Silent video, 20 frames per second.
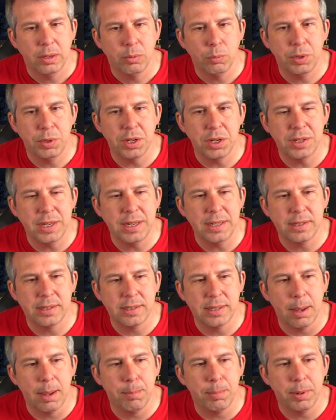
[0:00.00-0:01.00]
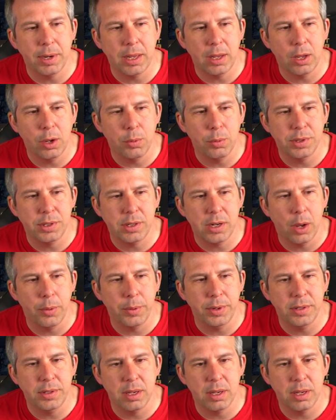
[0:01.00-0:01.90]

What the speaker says: We just need somebody who is going